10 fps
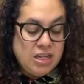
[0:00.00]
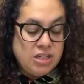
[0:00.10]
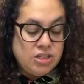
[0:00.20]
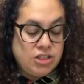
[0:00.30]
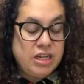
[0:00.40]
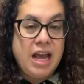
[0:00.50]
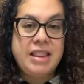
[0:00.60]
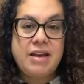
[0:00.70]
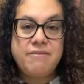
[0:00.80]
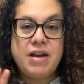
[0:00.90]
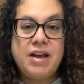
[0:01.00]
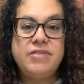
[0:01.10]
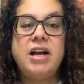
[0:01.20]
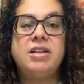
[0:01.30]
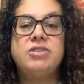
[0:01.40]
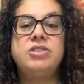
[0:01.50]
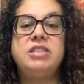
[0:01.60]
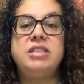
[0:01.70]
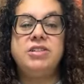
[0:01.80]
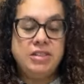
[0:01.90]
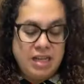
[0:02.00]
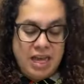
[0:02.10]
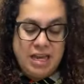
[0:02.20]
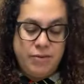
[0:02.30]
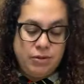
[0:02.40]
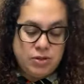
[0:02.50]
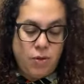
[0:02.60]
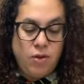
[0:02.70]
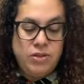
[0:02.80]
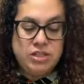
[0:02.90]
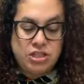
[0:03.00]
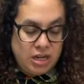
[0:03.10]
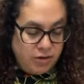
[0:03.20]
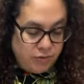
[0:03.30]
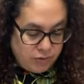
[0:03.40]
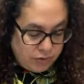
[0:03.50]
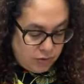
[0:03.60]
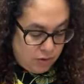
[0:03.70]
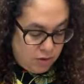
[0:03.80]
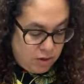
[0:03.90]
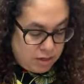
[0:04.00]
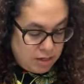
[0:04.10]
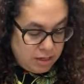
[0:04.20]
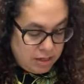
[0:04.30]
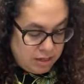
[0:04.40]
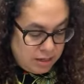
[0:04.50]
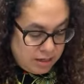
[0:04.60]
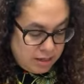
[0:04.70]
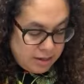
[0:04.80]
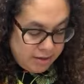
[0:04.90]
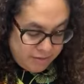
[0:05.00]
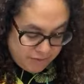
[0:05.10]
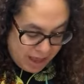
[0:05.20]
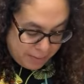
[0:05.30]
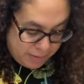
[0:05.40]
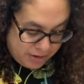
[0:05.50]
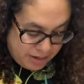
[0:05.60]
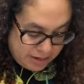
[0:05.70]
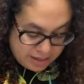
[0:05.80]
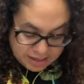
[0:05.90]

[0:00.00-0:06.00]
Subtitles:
She had that $5 deal, and it was all the Jennifer Long fabric